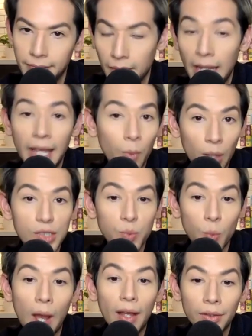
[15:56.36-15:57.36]
It was
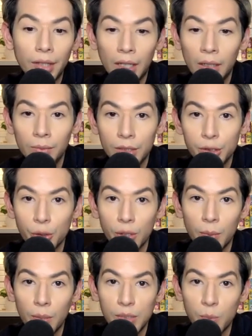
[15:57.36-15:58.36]
wild though. The story
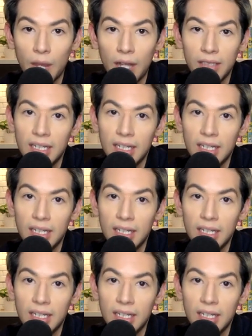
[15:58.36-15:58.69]
was wild.